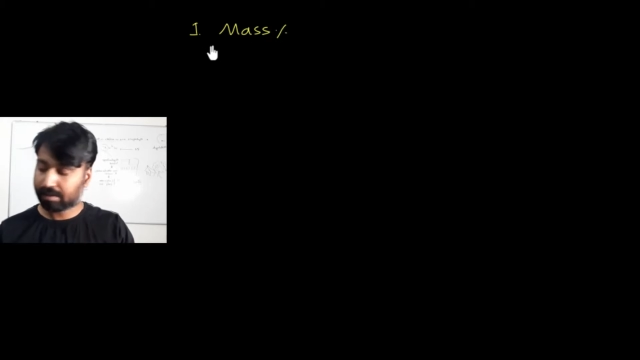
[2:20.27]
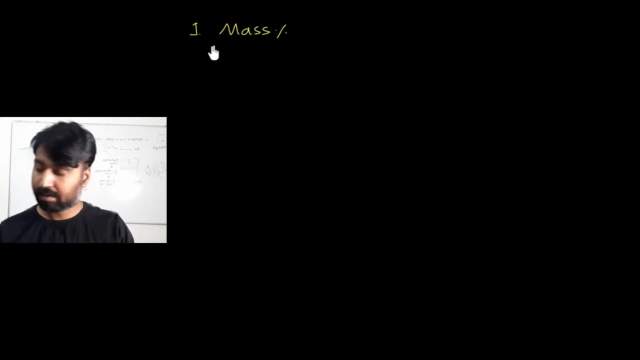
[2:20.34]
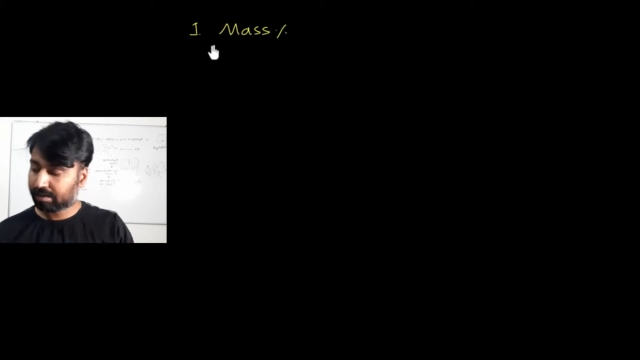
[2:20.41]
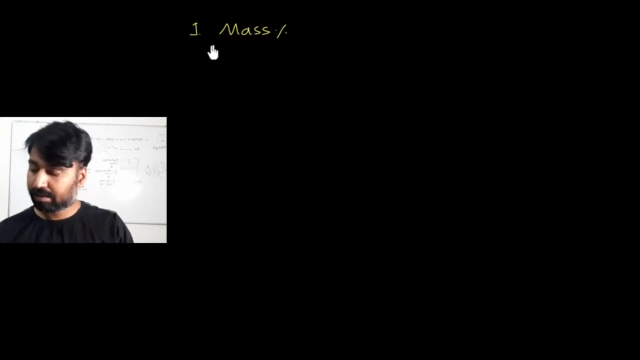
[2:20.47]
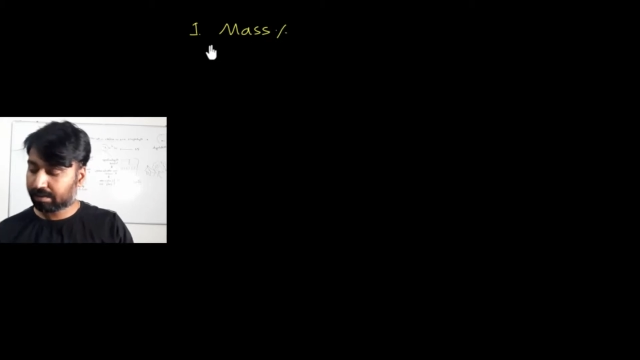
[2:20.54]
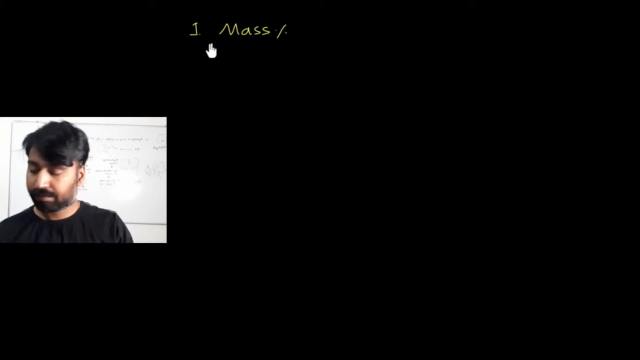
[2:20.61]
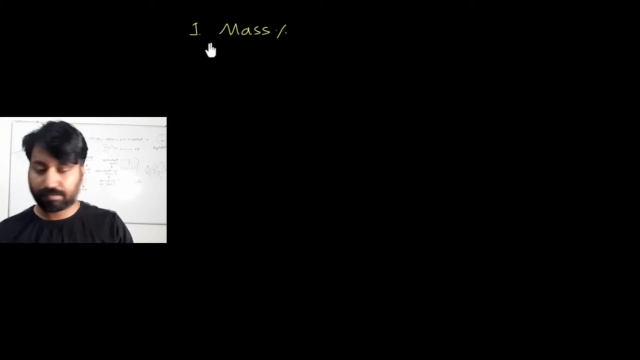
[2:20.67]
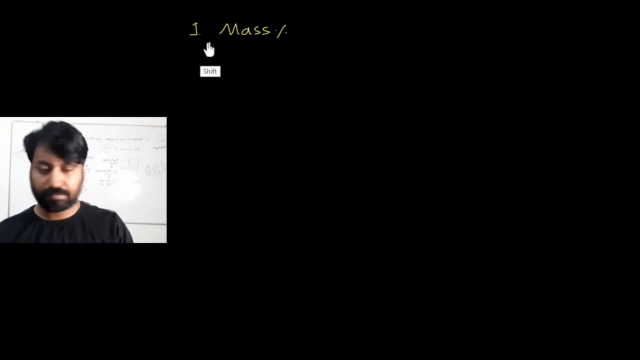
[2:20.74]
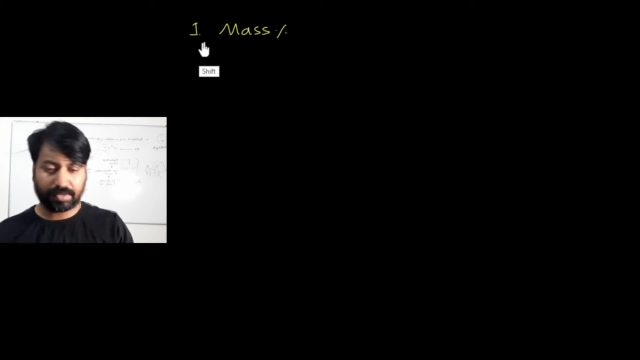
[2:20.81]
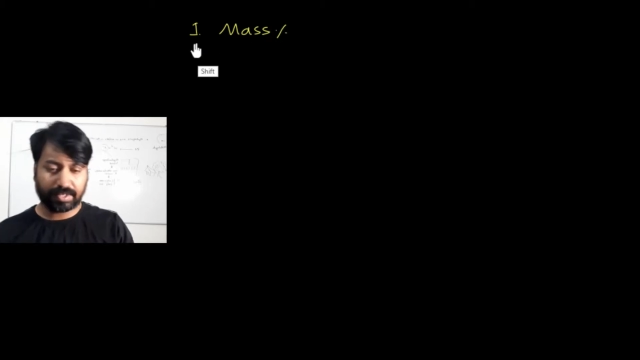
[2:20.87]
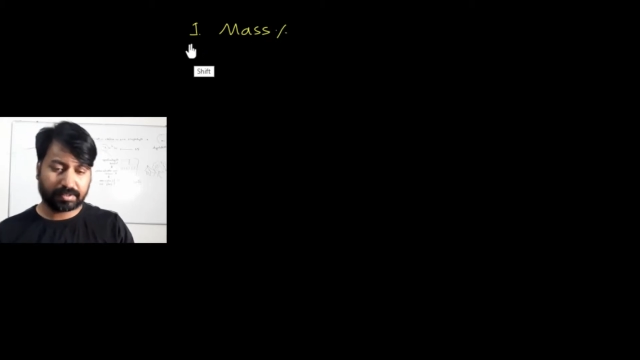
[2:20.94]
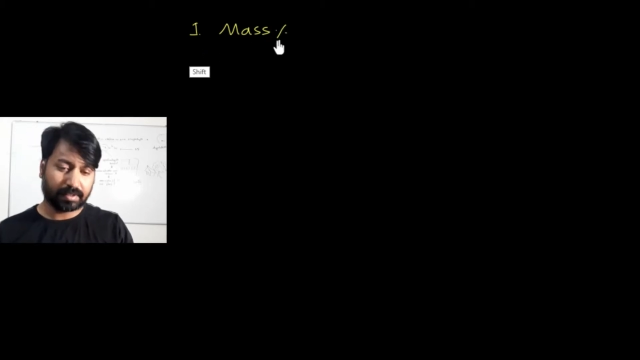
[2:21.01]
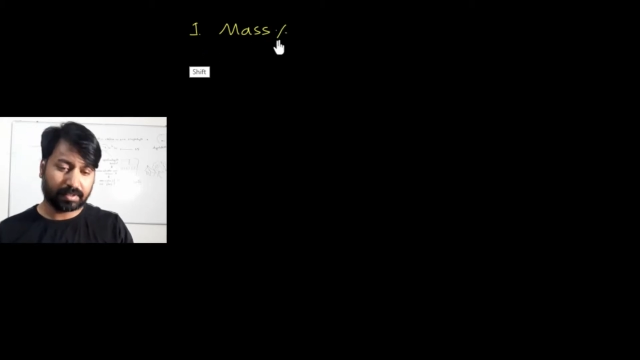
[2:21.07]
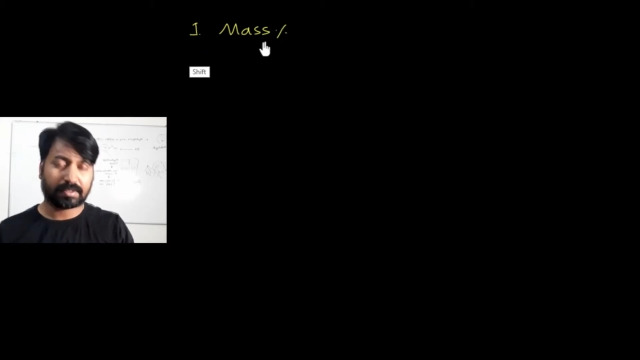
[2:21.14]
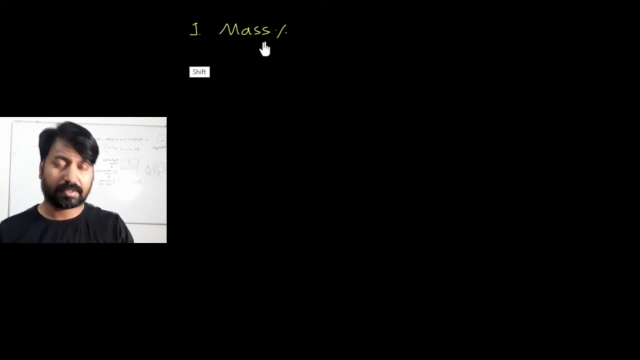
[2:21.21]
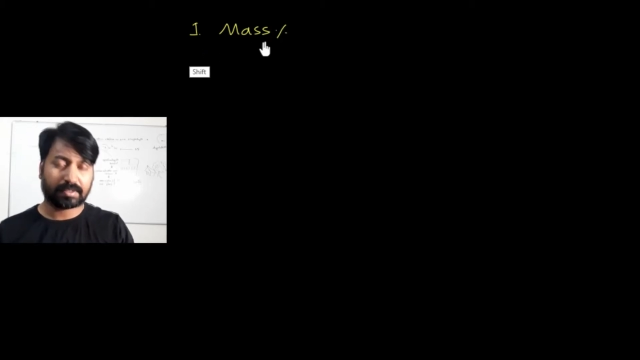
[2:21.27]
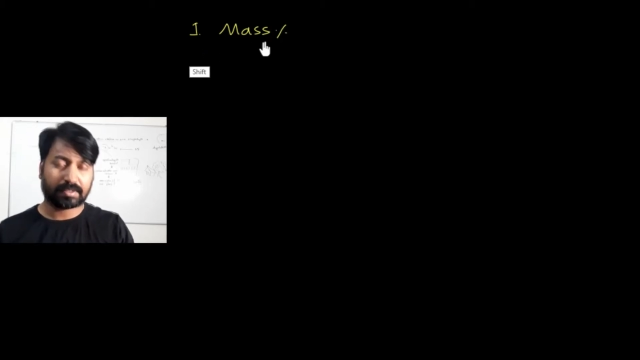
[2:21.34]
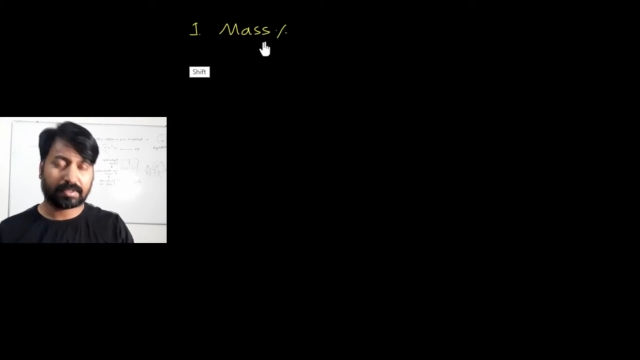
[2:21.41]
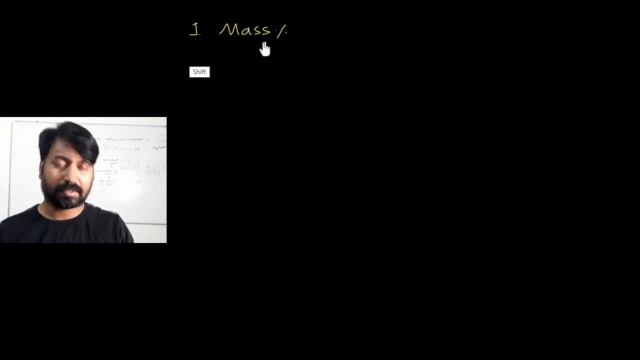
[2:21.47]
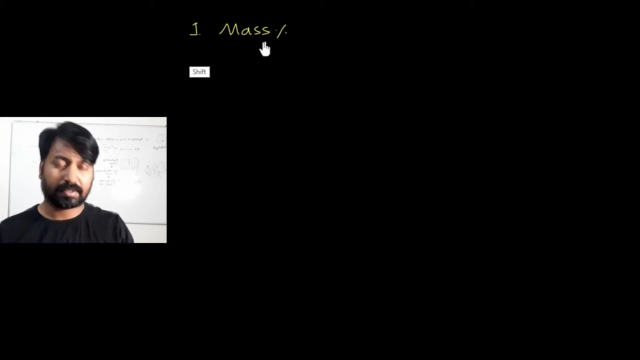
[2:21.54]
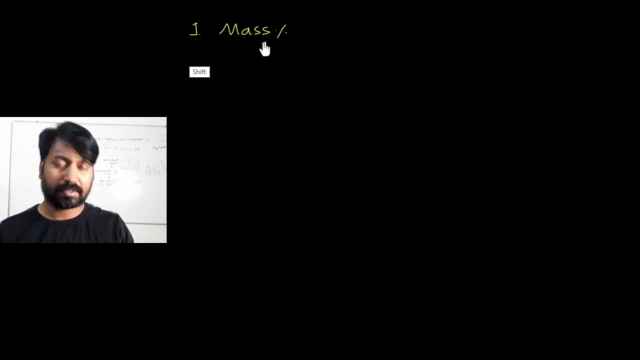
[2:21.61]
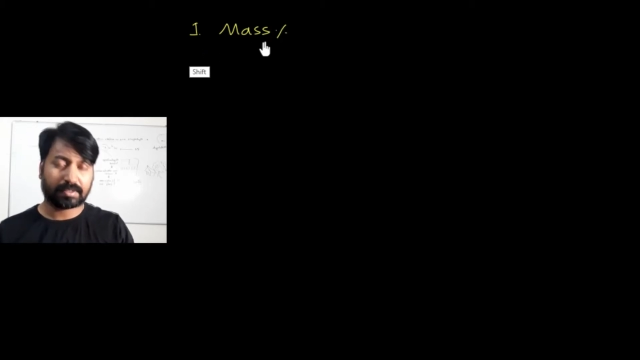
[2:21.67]
Very
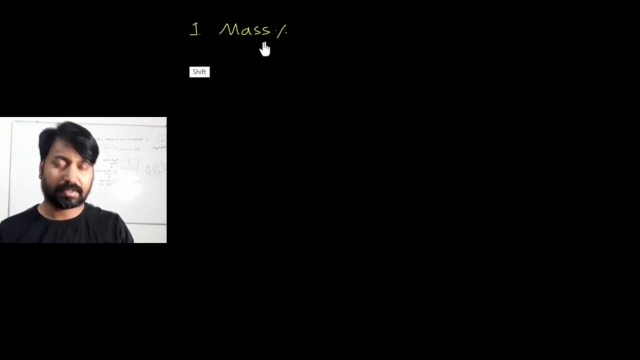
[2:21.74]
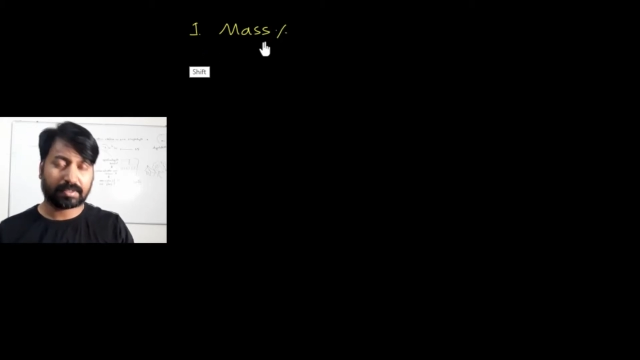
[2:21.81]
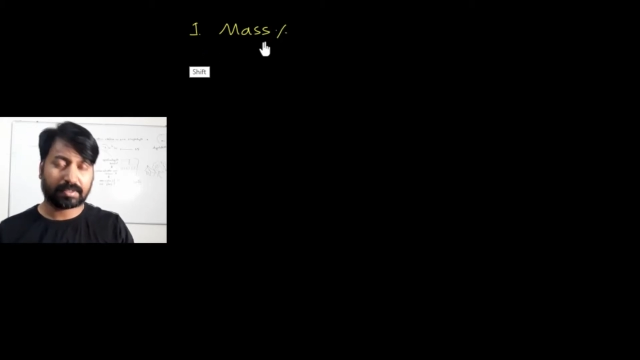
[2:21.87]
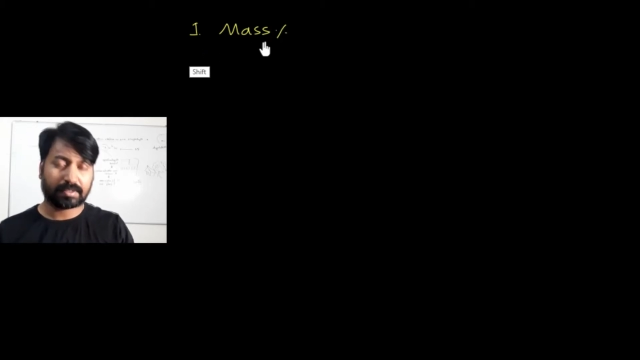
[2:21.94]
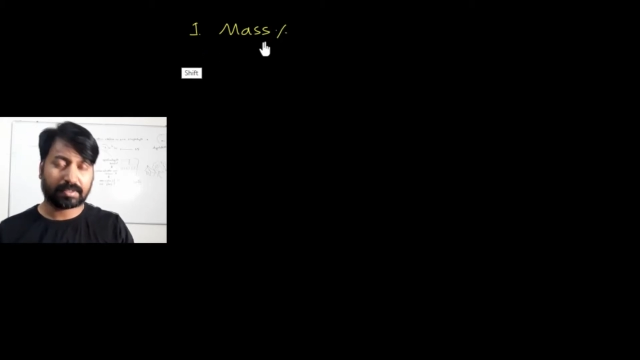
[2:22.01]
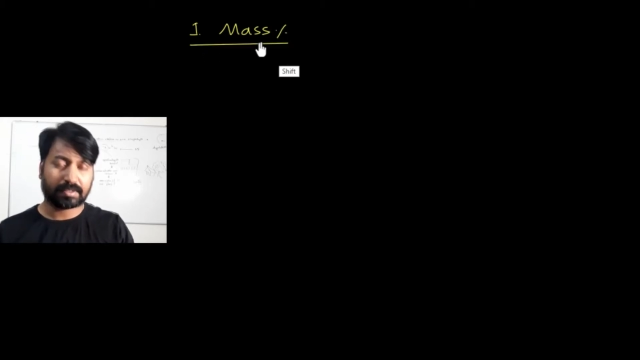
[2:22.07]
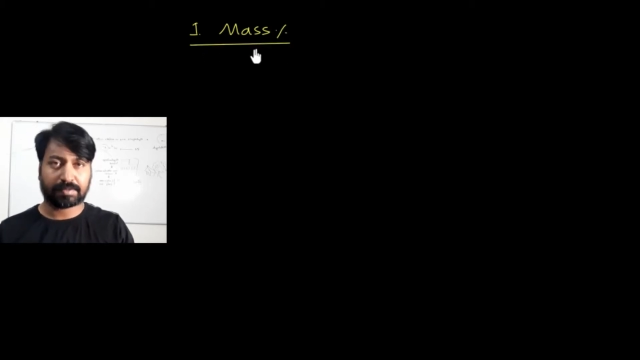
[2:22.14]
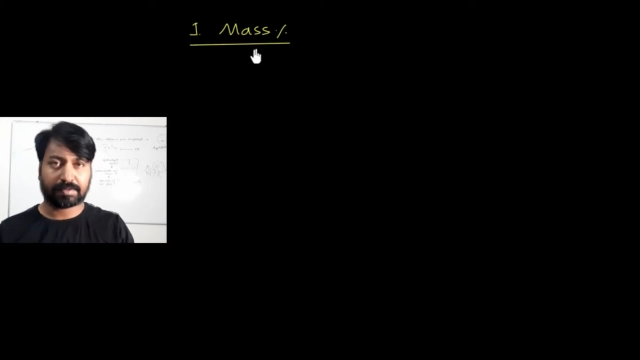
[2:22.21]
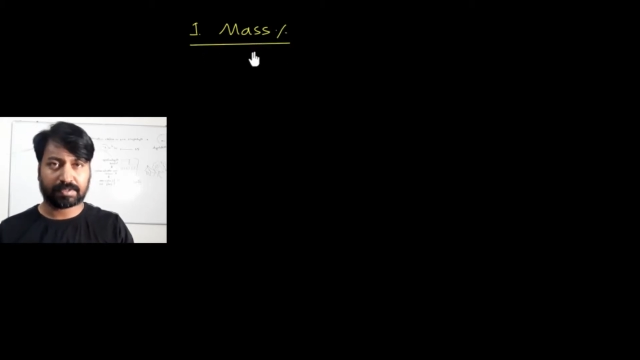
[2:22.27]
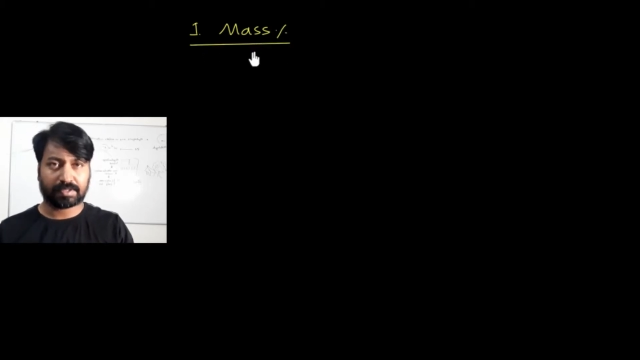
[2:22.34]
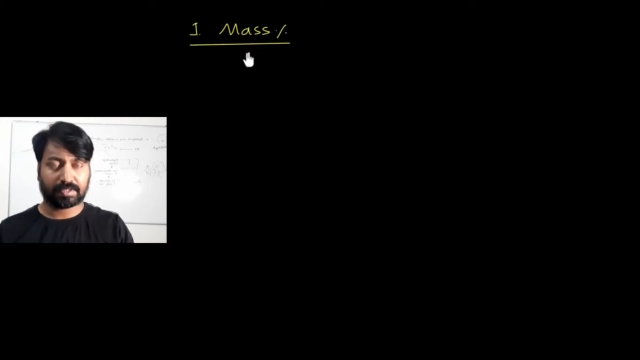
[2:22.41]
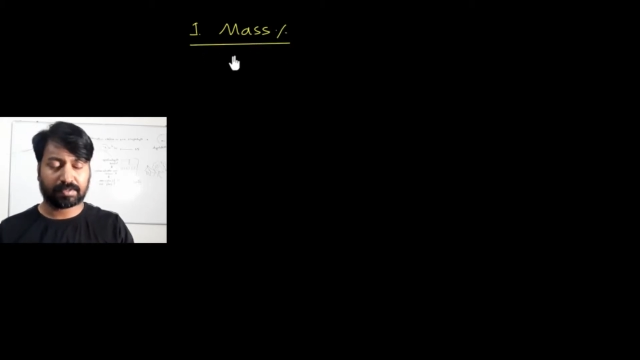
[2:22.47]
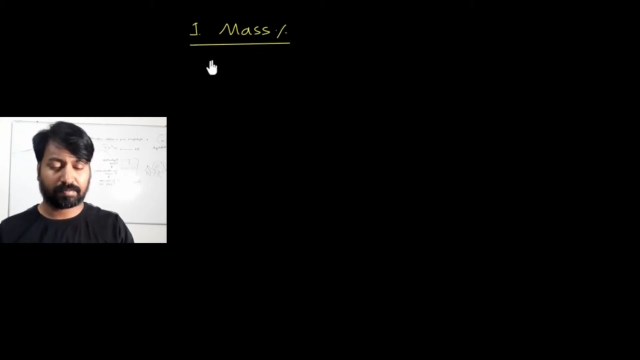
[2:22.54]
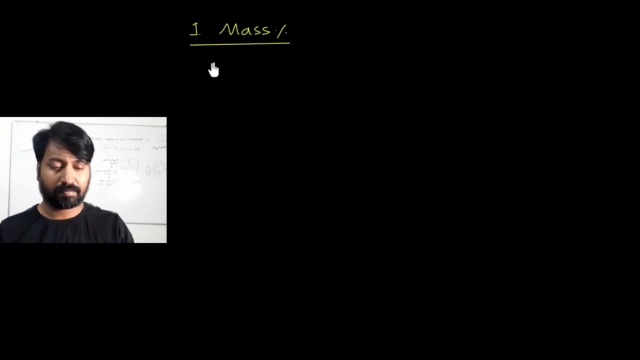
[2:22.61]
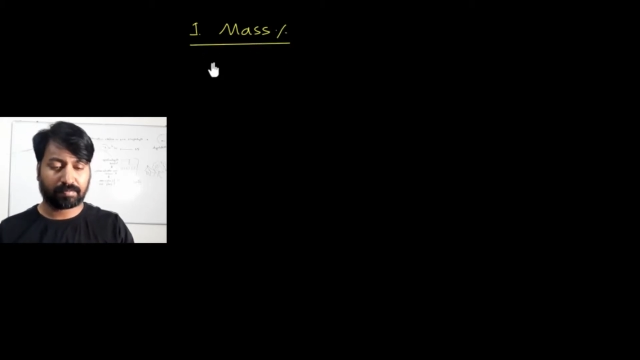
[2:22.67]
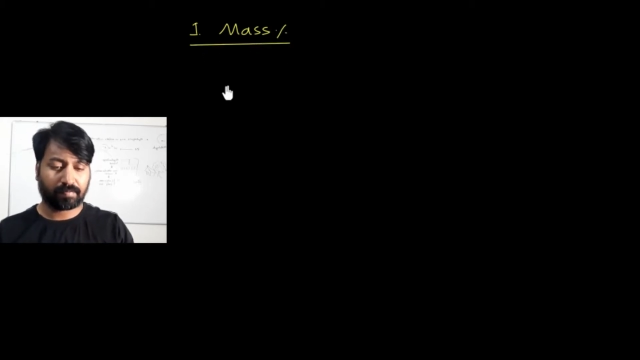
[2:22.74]
simple concept is there.